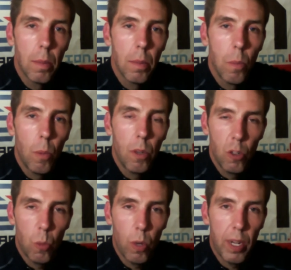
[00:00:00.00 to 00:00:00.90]
what
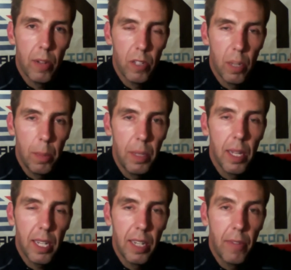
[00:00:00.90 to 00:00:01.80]
your workout's going to be
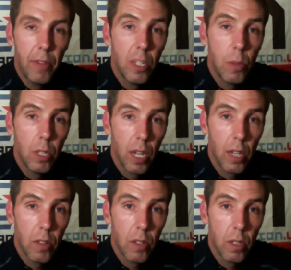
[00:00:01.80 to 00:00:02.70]
like and if you need to
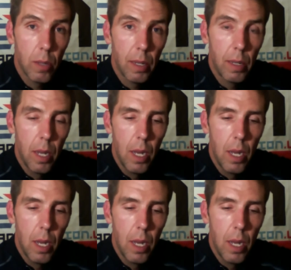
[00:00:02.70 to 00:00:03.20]
adjust. Okay?